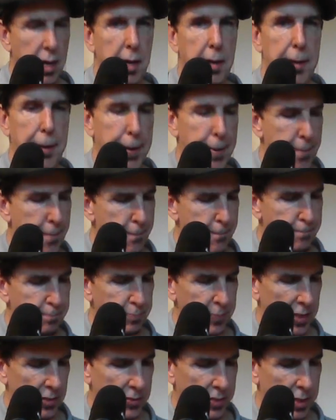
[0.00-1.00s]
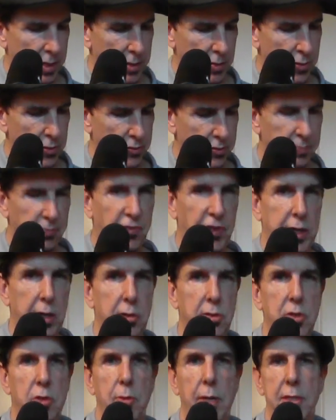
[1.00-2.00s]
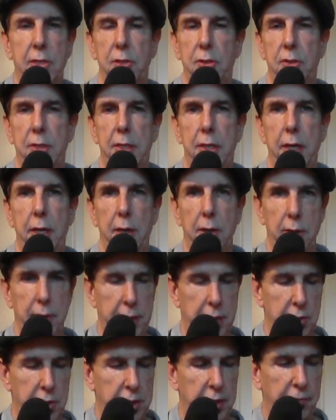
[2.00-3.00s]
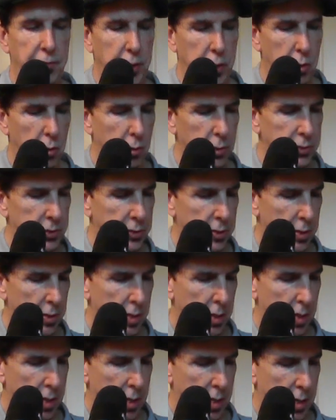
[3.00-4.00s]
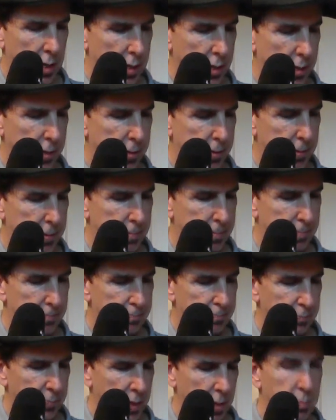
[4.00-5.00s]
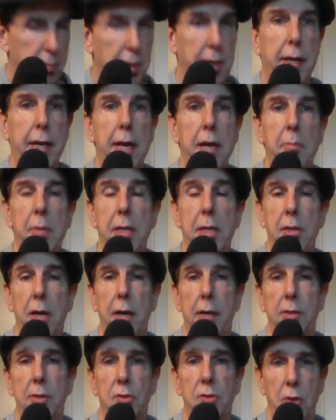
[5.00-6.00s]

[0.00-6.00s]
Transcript: It's kind of, there's some finger stretches in here that are difficult, but it can be done.